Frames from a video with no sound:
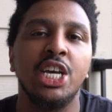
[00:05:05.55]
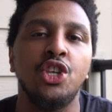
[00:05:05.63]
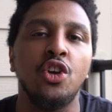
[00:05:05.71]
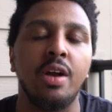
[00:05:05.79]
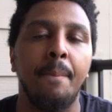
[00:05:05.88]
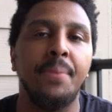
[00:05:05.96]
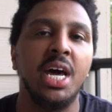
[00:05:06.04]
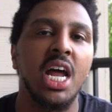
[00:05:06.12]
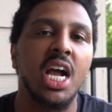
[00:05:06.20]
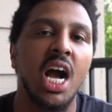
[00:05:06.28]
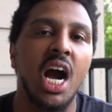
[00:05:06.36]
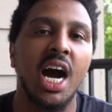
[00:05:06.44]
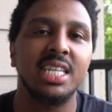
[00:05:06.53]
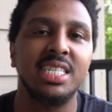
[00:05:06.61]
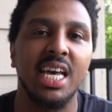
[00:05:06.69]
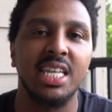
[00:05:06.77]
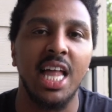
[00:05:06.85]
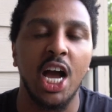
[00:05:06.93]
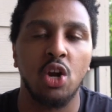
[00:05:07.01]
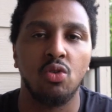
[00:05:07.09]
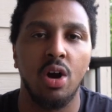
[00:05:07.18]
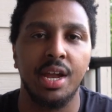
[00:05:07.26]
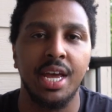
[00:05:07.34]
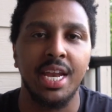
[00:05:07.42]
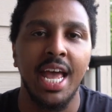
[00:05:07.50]
You could put a content locker
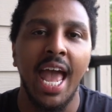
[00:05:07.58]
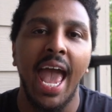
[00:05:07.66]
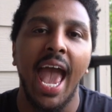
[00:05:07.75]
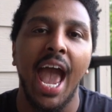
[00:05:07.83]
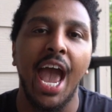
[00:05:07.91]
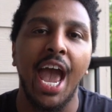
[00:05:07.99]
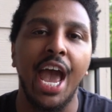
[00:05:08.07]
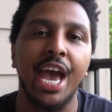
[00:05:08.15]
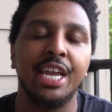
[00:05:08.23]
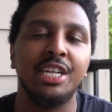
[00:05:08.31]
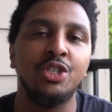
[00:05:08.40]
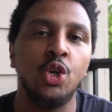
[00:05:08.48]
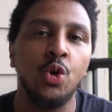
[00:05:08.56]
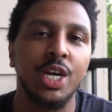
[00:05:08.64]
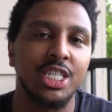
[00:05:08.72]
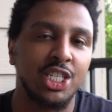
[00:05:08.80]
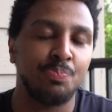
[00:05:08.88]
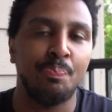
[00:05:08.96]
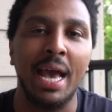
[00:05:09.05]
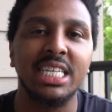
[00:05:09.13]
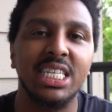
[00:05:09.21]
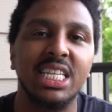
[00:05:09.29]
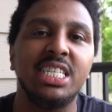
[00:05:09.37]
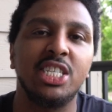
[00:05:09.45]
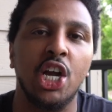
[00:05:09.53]
on it, and you could
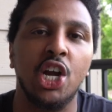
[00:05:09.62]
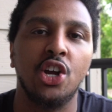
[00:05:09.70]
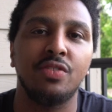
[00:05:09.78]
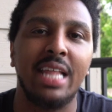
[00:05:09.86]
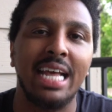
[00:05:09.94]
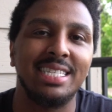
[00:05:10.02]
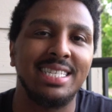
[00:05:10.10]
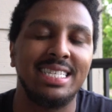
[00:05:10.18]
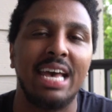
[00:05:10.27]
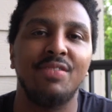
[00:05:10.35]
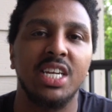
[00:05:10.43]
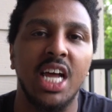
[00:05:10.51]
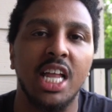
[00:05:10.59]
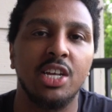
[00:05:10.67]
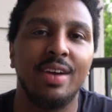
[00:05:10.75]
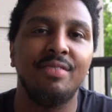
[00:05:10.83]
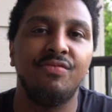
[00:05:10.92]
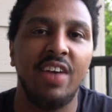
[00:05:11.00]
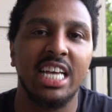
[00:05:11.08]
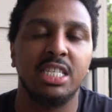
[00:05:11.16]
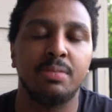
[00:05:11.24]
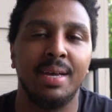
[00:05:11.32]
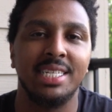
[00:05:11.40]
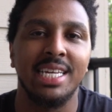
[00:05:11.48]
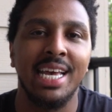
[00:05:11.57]
basically turn that $7
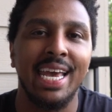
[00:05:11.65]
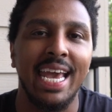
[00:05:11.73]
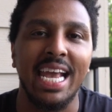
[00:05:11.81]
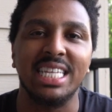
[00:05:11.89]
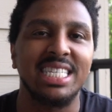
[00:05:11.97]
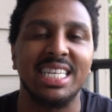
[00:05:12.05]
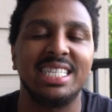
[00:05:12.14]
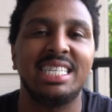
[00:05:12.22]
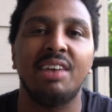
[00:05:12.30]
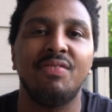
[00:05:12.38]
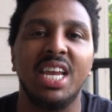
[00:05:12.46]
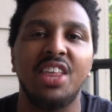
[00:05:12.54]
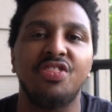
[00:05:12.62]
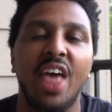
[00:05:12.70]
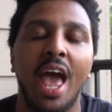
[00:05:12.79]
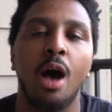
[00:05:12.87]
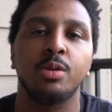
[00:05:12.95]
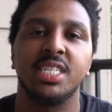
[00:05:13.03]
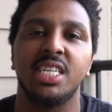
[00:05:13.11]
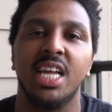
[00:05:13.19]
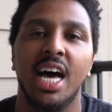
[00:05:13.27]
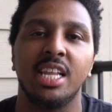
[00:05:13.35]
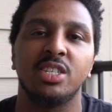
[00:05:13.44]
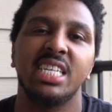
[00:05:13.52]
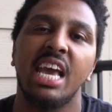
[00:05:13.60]
investment into
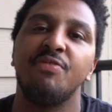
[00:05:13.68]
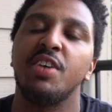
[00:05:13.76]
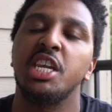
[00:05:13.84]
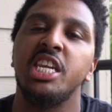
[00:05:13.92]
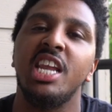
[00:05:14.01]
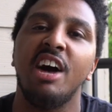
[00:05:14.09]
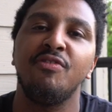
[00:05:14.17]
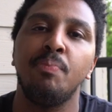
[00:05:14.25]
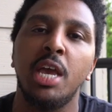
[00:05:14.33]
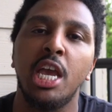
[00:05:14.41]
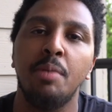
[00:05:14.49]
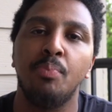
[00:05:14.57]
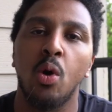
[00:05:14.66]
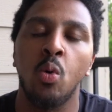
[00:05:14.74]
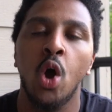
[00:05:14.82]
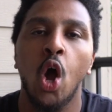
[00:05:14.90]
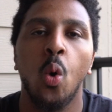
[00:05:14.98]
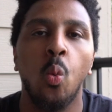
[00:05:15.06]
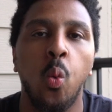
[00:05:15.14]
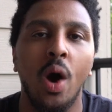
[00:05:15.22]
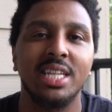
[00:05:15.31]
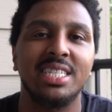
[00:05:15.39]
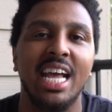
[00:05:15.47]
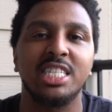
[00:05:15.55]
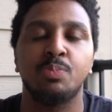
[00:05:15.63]
$70,000 if enough people
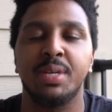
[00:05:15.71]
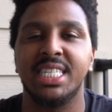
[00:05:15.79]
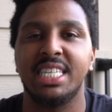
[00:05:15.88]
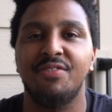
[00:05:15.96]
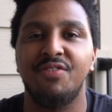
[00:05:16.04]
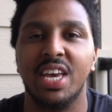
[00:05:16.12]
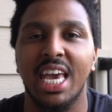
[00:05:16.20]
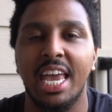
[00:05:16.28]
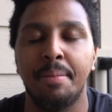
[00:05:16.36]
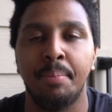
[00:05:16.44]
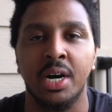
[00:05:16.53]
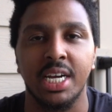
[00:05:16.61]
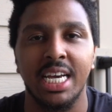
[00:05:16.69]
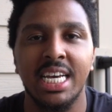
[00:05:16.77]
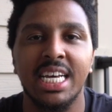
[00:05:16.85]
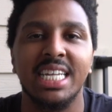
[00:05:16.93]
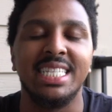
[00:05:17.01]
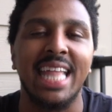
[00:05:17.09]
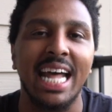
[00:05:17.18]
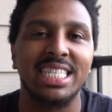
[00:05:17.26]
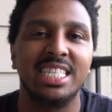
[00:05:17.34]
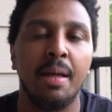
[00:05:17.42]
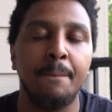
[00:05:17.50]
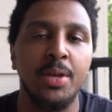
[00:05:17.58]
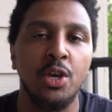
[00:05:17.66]
want that specific ebook. That's
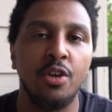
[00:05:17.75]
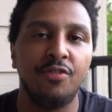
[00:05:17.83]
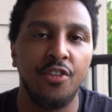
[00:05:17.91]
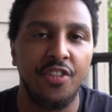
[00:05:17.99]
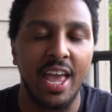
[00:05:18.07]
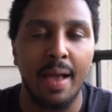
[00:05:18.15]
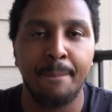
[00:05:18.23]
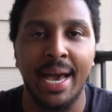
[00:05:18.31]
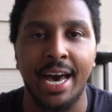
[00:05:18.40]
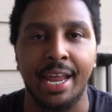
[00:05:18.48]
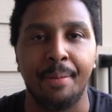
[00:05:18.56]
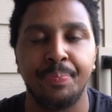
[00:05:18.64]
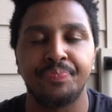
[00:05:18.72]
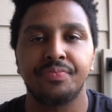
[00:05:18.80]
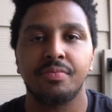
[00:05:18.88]
the beautiful thing about it.